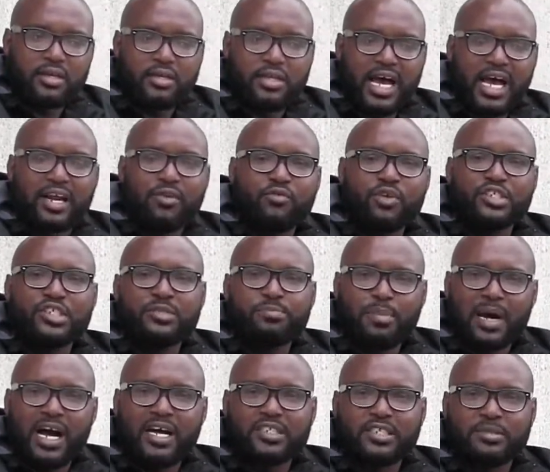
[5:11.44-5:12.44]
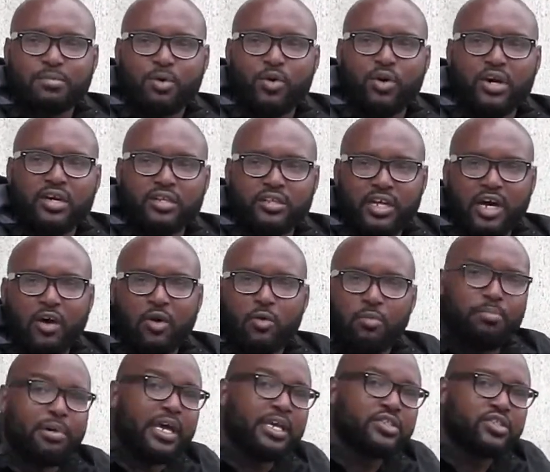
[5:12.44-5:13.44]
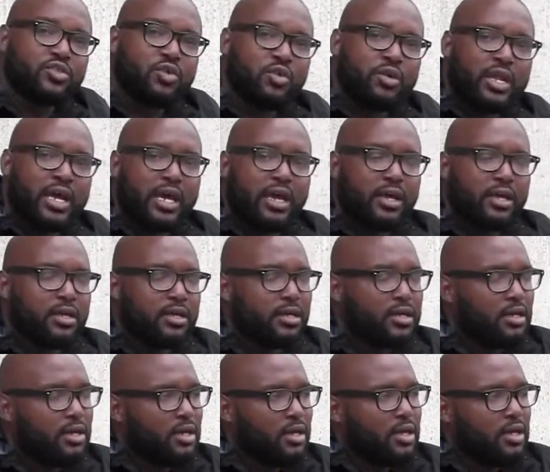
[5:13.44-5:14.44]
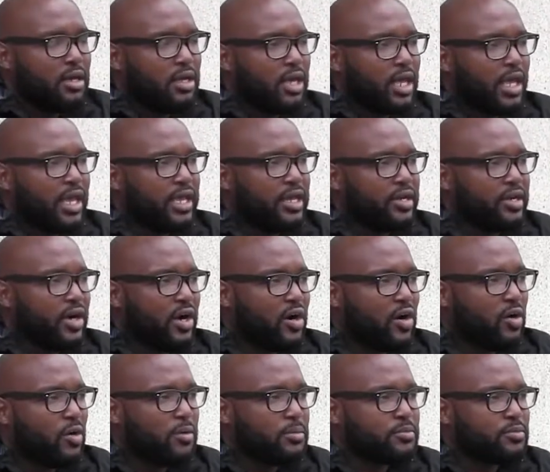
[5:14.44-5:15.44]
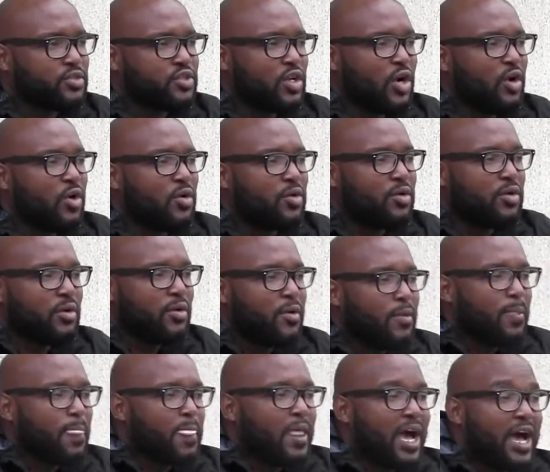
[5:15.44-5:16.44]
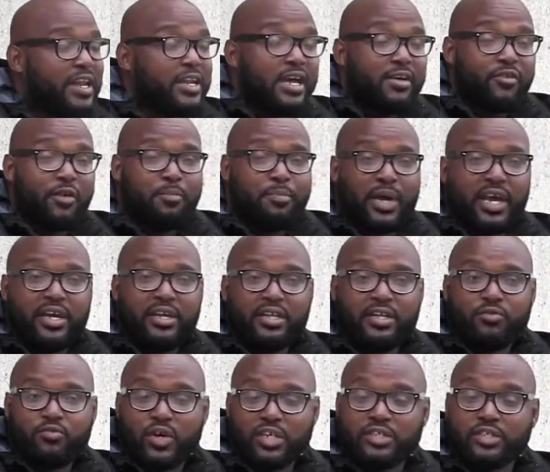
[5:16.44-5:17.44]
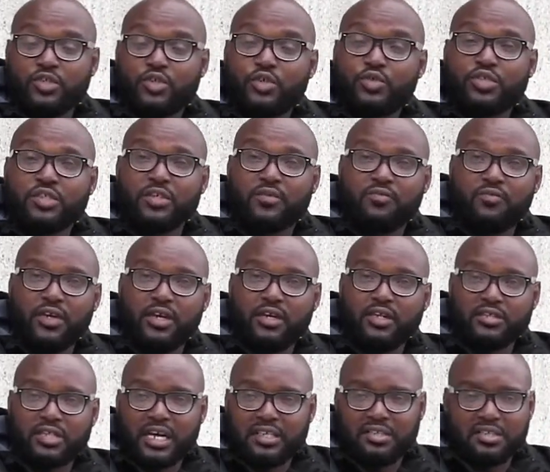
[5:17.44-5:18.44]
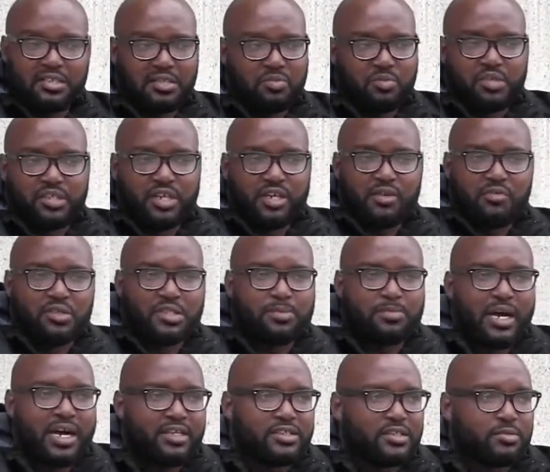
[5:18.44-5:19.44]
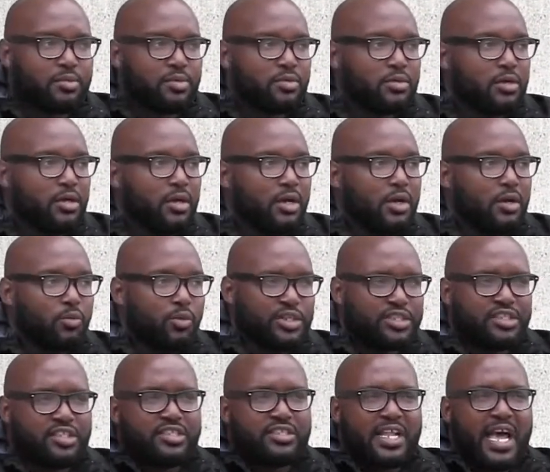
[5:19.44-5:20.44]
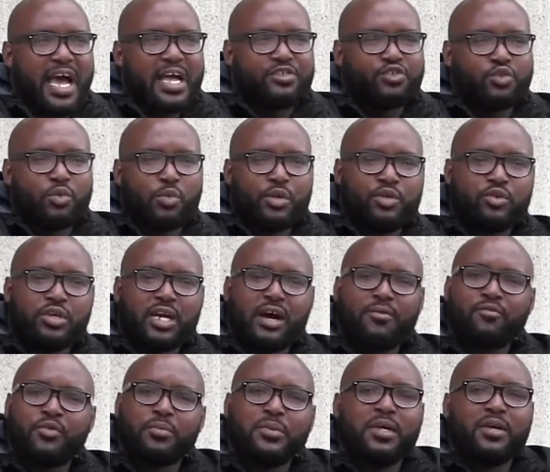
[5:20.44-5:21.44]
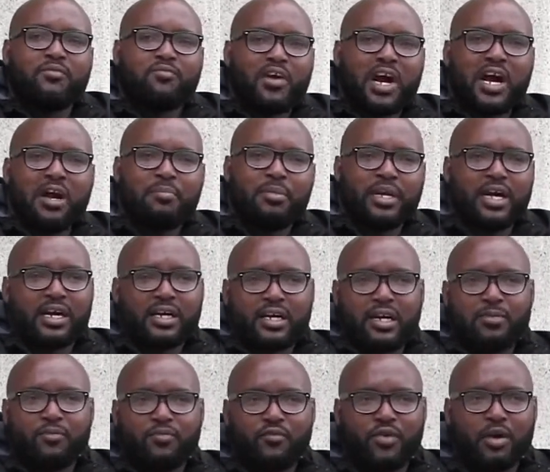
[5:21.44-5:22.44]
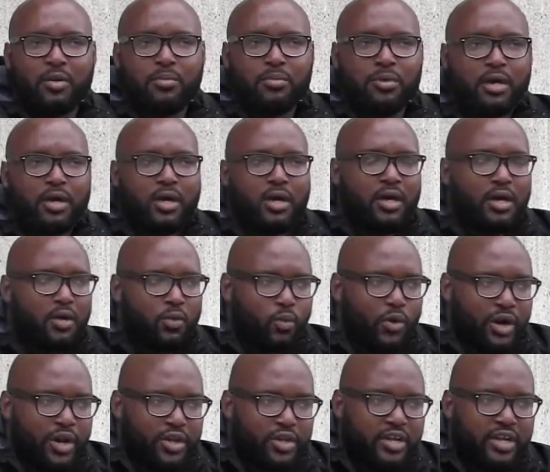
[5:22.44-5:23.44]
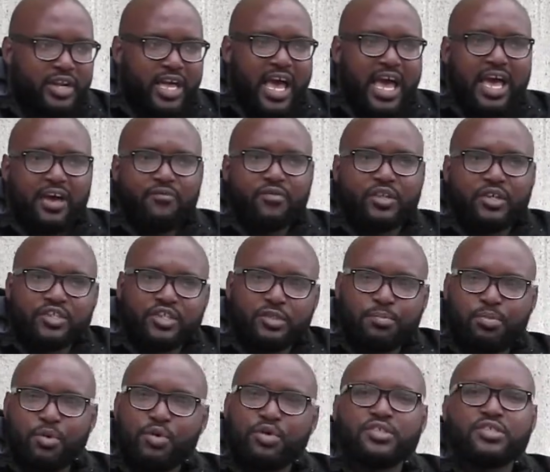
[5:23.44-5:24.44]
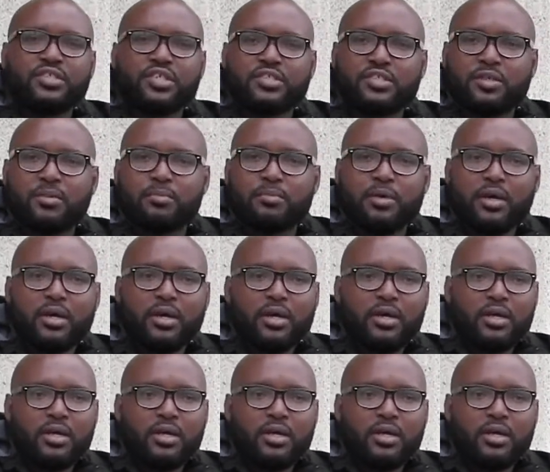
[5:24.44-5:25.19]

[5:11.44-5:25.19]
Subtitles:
not a responsible adult based on that. And so I never paid the restitution of fees. I just was irresponsible, which is natural when you come from the environment I come from, where you didn't have the support system,